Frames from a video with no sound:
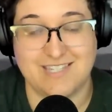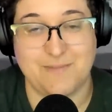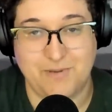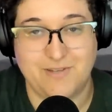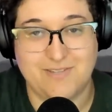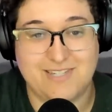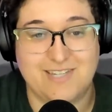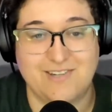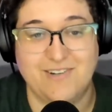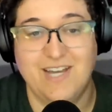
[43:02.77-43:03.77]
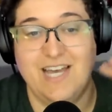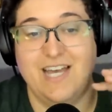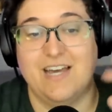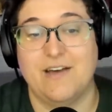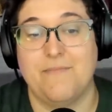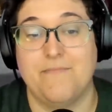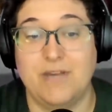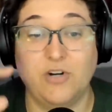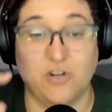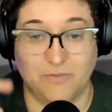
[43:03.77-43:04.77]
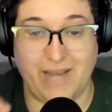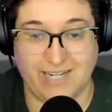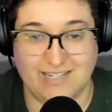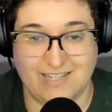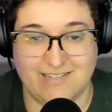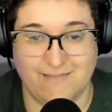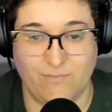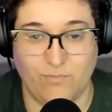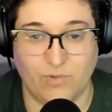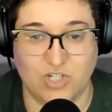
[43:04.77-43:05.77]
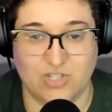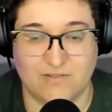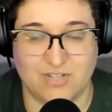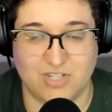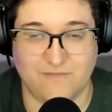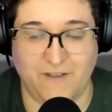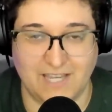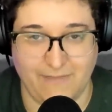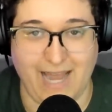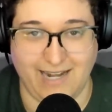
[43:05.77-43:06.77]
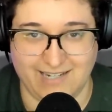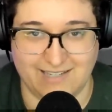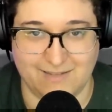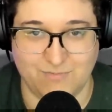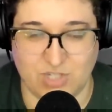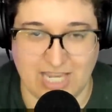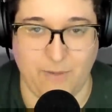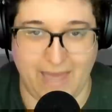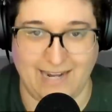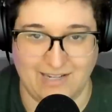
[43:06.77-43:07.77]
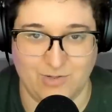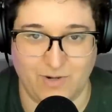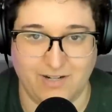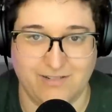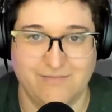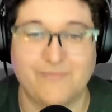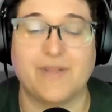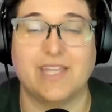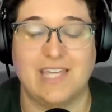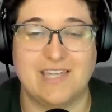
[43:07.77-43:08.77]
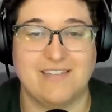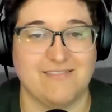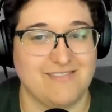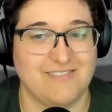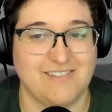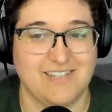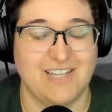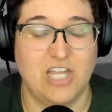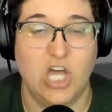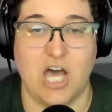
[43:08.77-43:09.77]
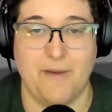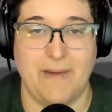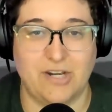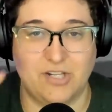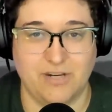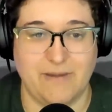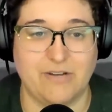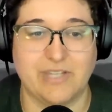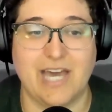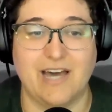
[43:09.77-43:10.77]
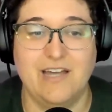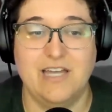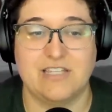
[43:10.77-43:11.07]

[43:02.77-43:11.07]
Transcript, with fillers: this is opposed oh. to mineral magnetism, which is just fucking magnetism, just how magnets work. Just he, how magnets work, right? A metal and a metal, yeah.